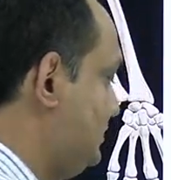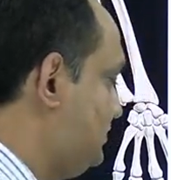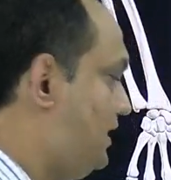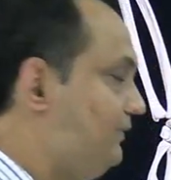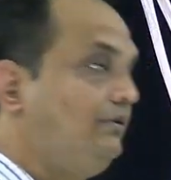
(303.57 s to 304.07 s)
the
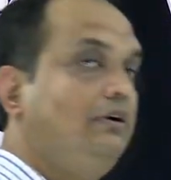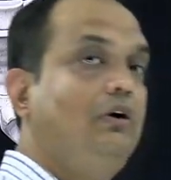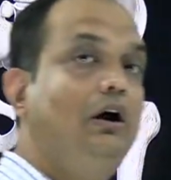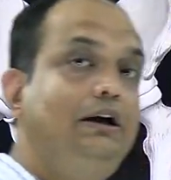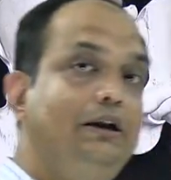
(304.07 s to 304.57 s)
shaft
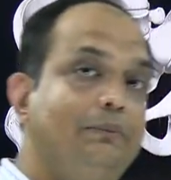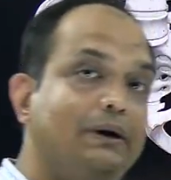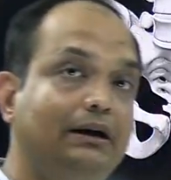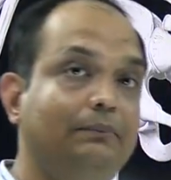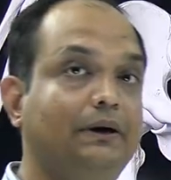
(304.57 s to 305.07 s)

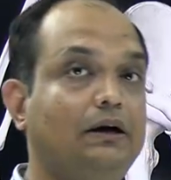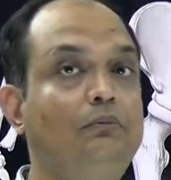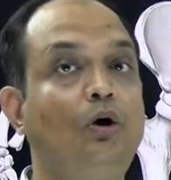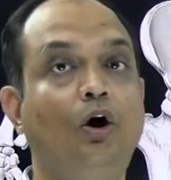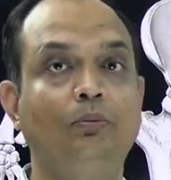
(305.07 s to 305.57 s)
ultimately
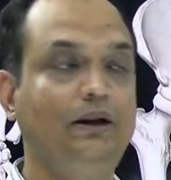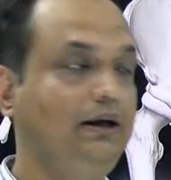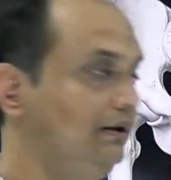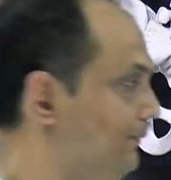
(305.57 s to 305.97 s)
become oblique.